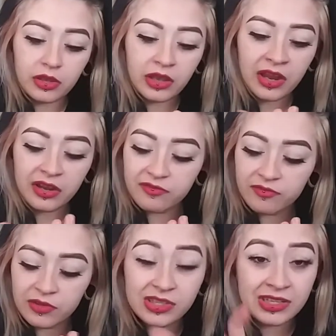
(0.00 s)
kind of
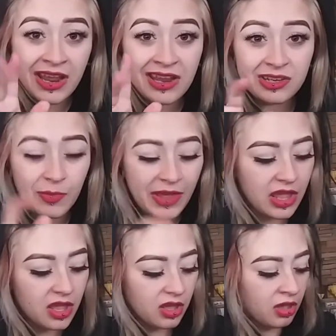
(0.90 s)
stained
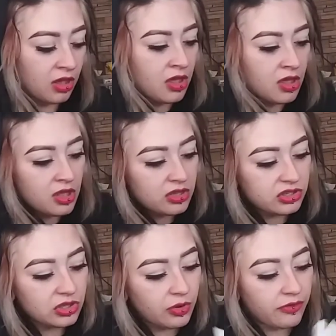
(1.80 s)
pink.
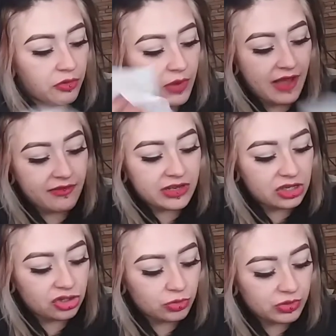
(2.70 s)
So if you have an
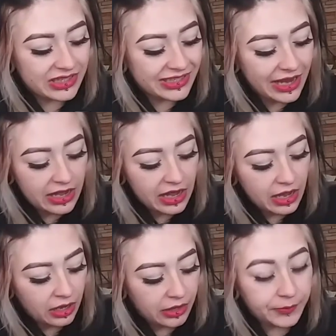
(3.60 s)
issue with
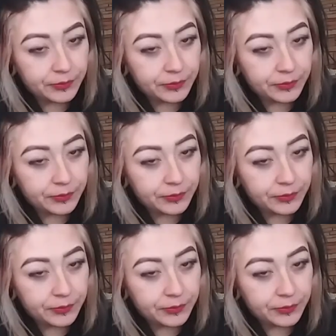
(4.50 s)
staining,